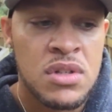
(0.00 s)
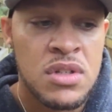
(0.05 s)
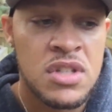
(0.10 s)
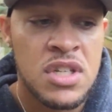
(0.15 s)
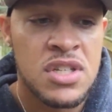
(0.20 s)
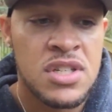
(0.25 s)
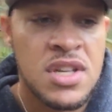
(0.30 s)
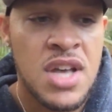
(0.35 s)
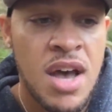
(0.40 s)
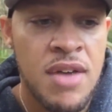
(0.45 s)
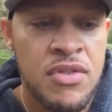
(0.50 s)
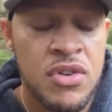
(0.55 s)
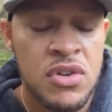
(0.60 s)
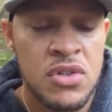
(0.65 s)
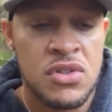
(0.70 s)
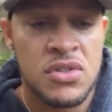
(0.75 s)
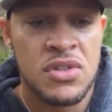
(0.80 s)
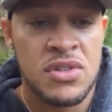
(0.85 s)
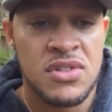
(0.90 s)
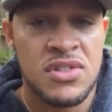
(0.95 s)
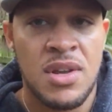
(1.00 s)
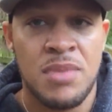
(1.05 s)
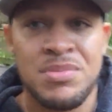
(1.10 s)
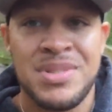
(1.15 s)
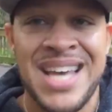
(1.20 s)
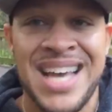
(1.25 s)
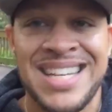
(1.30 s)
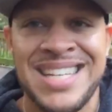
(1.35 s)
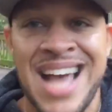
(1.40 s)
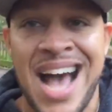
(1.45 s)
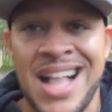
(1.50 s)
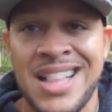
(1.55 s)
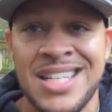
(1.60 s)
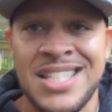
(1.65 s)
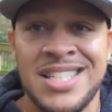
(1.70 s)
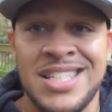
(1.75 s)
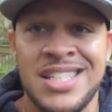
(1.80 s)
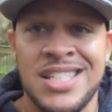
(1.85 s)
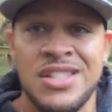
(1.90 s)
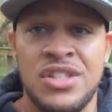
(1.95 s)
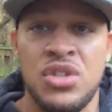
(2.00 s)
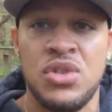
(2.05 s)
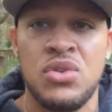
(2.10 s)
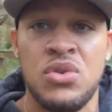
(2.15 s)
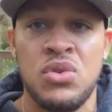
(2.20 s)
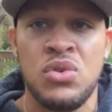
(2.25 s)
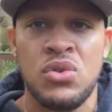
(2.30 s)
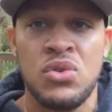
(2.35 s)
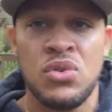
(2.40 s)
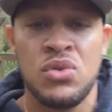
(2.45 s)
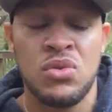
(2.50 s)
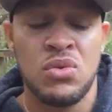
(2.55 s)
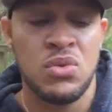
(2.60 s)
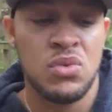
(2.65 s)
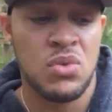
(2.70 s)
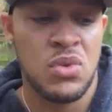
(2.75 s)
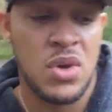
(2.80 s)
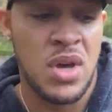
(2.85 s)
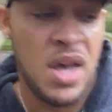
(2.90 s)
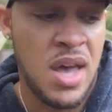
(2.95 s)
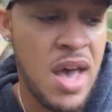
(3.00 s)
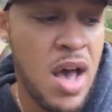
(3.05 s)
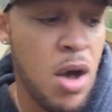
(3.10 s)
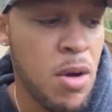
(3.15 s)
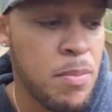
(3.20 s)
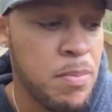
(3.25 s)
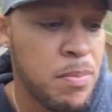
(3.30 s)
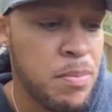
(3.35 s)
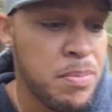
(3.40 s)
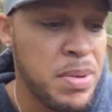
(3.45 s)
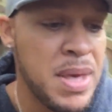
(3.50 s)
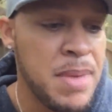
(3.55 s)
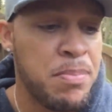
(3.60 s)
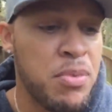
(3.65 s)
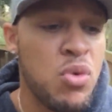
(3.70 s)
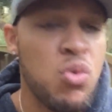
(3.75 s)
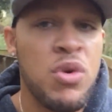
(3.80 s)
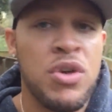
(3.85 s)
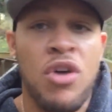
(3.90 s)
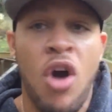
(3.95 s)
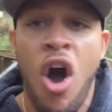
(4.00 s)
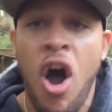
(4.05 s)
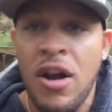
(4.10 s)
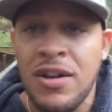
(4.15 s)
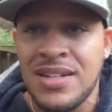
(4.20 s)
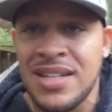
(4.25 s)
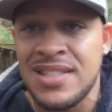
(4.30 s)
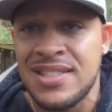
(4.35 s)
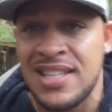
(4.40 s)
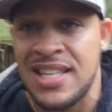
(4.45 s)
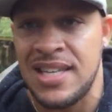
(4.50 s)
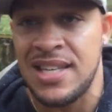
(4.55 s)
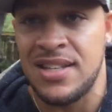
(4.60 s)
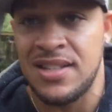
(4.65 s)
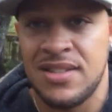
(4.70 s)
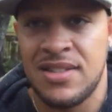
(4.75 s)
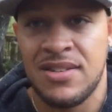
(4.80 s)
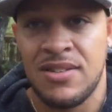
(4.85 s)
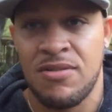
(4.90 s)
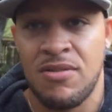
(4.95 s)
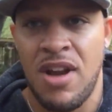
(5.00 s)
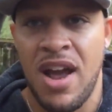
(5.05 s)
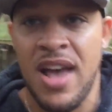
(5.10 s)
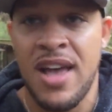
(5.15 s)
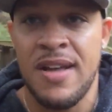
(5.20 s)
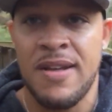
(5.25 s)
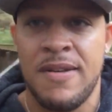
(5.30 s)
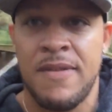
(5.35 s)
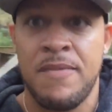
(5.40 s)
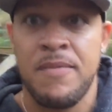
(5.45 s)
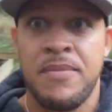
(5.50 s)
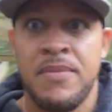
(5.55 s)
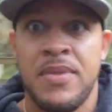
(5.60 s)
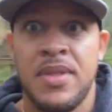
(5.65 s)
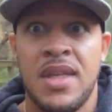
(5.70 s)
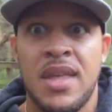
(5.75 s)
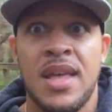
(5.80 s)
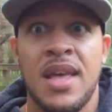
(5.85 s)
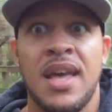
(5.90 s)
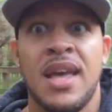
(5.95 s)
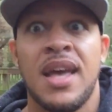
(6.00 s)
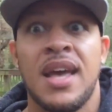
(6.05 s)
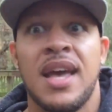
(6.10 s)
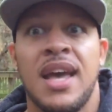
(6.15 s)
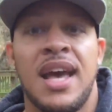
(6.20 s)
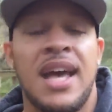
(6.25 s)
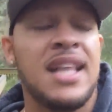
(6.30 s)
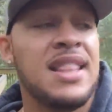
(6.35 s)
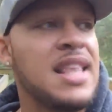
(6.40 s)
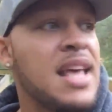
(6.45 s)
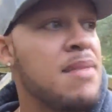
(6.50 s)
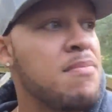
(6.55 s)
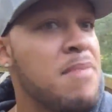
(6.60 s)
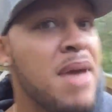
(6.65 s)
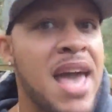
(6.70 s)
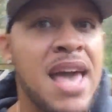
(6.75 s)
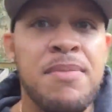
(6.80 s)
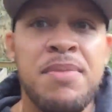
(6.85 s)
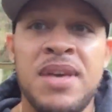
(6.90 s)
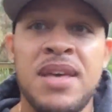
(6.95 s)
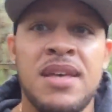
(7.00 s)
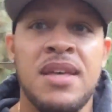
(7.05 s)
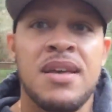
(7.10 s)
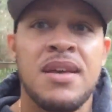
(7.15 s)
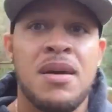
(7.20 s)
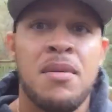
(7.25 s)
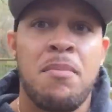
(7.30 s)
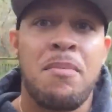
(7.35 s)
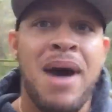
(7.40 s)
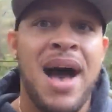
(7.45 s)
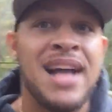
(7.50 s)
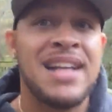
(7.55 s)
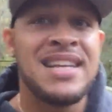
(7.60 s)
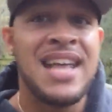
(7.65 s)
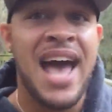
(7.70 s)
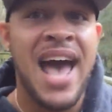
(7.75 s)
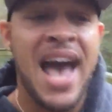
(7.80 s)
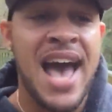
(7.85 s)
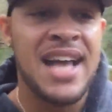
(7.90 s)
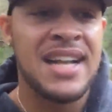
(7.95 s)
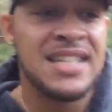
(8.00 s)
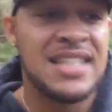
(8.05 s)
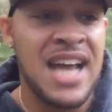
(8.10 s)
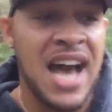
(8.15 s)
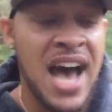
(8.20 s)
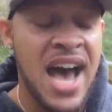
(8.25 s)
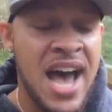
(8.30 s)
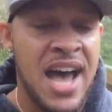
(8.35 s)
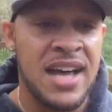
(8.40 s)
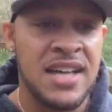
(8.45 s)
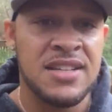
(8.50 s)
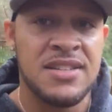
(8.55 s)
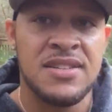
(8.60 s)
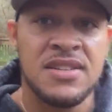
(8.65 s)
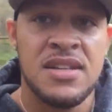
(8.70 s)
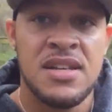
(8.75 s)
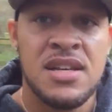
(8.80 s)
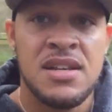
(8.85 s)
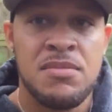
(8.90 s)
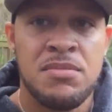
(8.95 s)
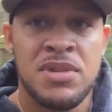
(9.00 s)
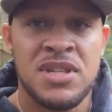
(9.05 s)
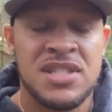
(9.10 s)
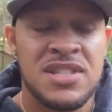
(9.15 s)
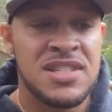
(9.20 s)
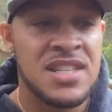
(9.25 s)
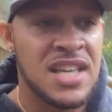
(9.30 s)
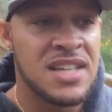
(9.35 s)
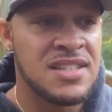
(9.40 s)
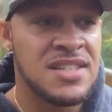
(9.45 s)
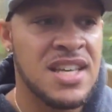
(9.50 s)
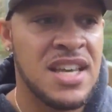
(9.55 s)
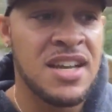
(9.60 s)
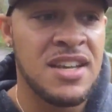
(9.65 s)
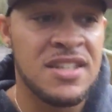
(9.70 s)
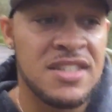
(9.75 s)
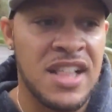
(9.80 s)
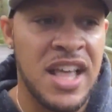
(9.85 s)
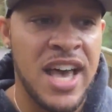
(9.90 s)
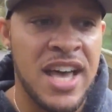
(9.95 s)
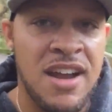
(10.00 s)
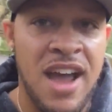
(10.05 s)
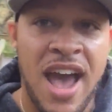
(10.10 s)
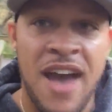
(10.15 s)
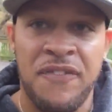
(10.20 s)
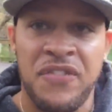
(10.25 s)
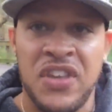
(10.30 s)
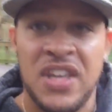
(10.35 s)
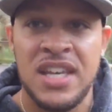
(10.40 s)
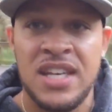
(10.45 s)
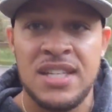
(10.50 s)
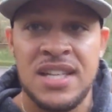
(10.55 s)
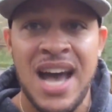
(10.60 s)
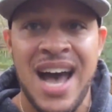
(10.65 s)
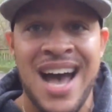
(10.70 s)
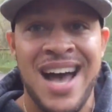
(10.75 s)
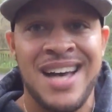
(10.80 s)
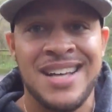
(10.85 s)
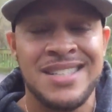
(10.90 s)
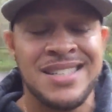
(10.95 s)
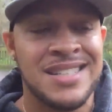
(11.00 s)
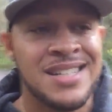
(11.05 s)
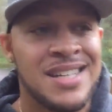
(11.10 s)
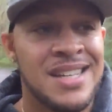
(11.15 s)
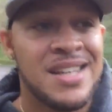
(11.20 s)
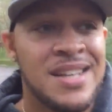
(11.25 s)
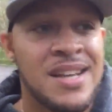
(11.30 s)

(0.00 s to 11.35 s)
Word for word: discovers some technology to help people with heart disease, right? And then maybe my dad dies, but six years later after he dies,